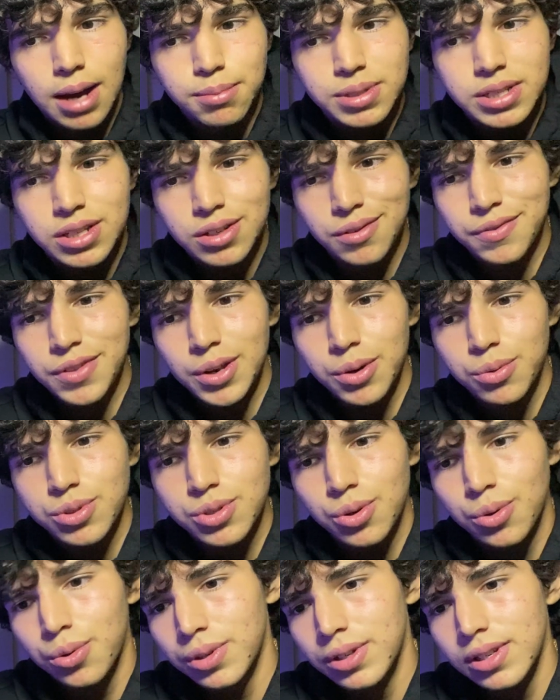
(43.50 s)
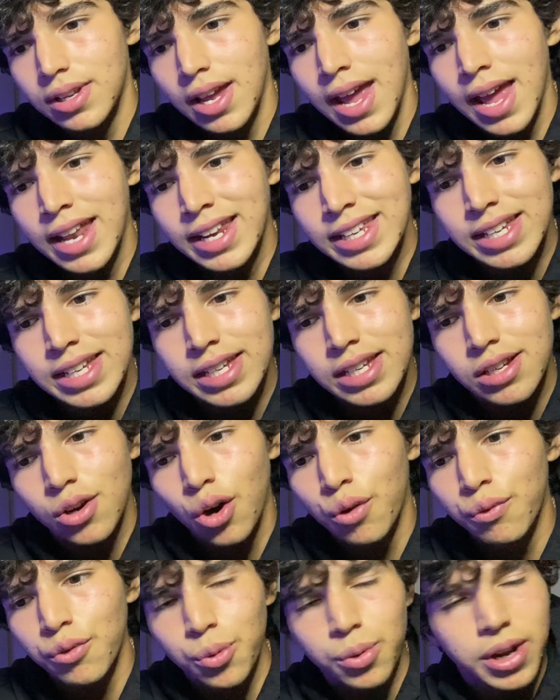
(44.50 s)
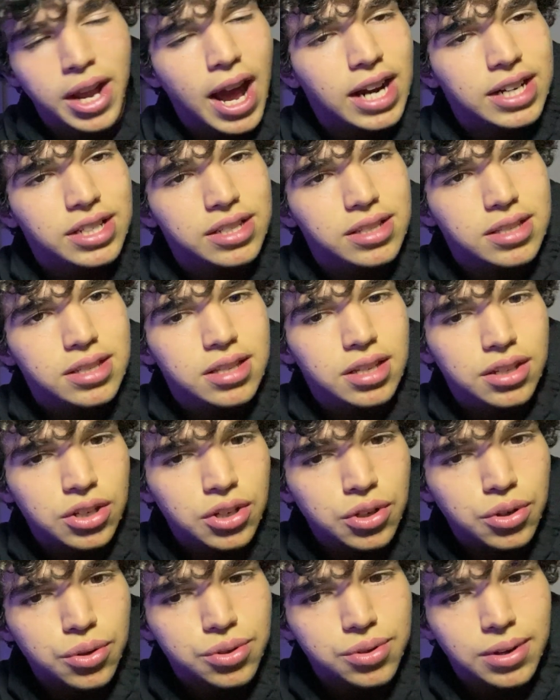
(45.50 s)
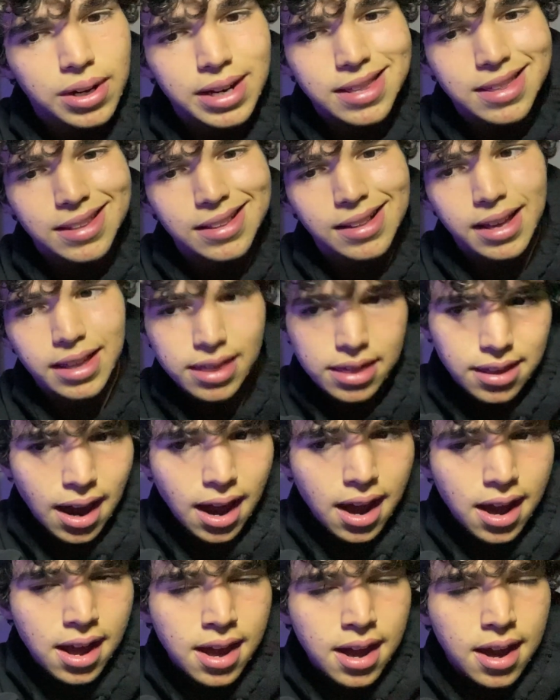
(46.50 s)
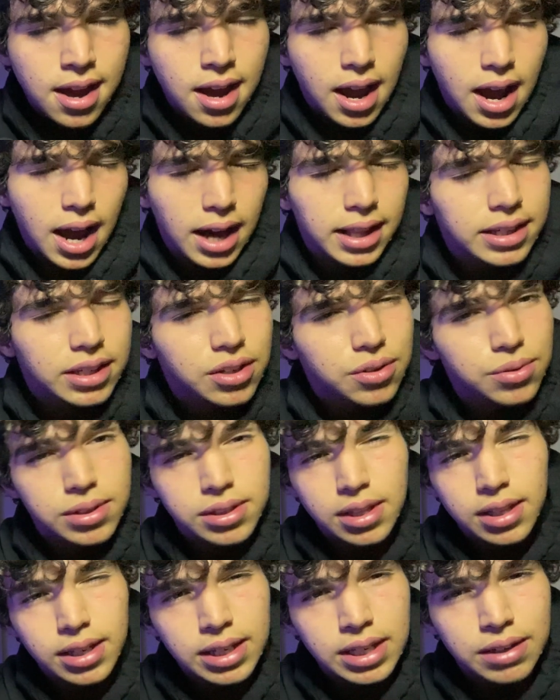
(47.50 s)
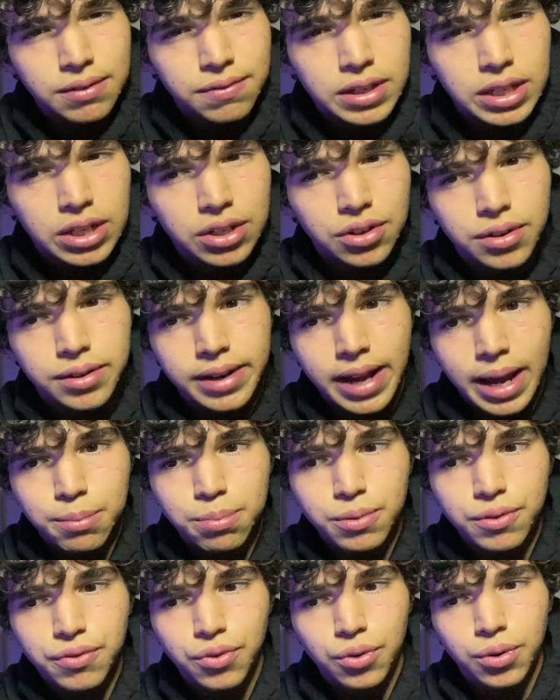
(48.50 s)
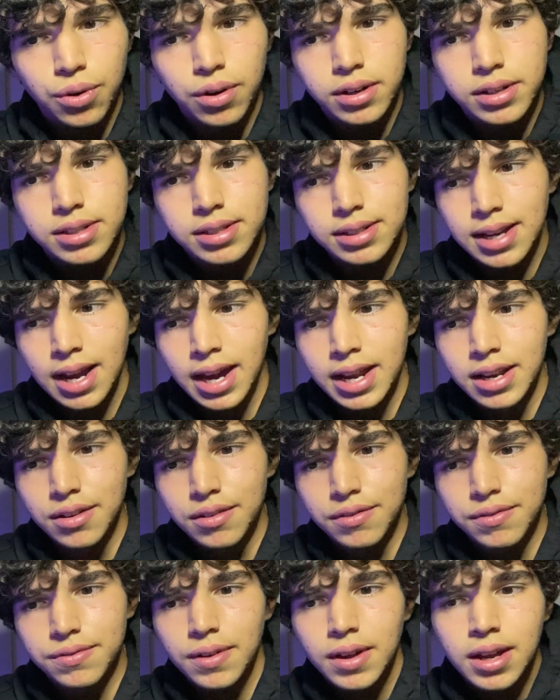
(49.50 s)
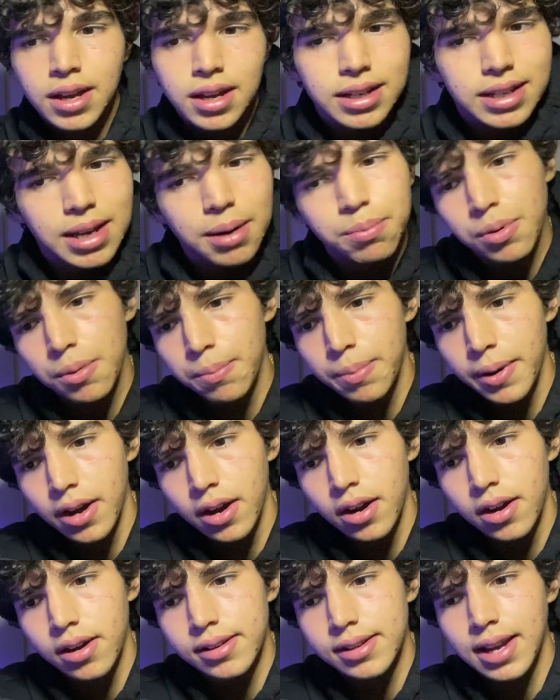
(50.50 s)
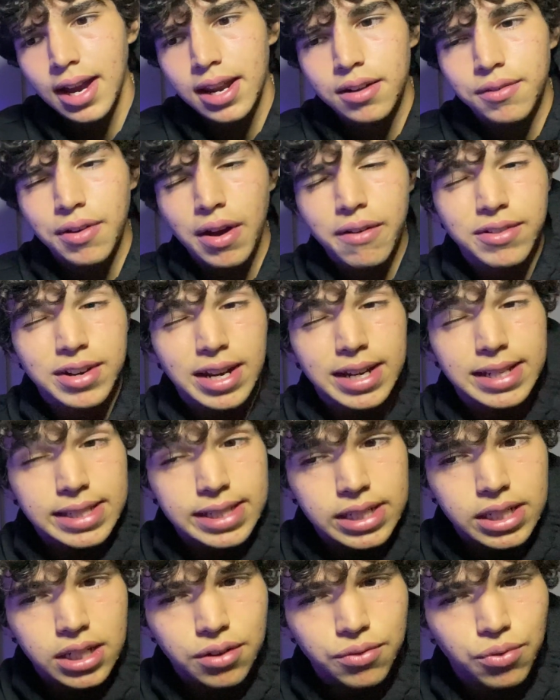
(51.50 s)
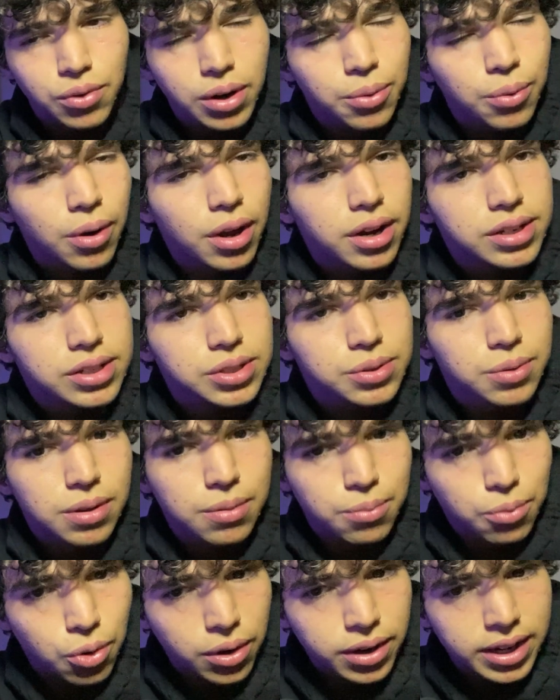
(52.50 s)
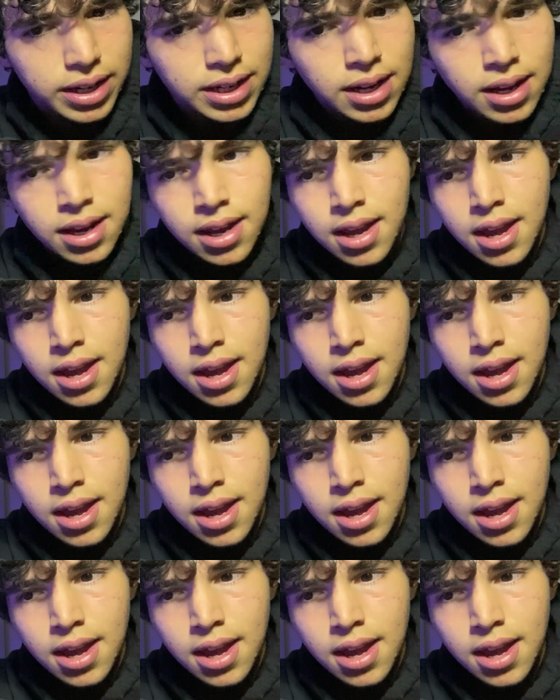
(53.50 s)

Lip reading: see if there was any overreactions to news or anything like that. I like using the evening or night before to kind of get prepared, to kind of have an idea of what I want to do in the morning.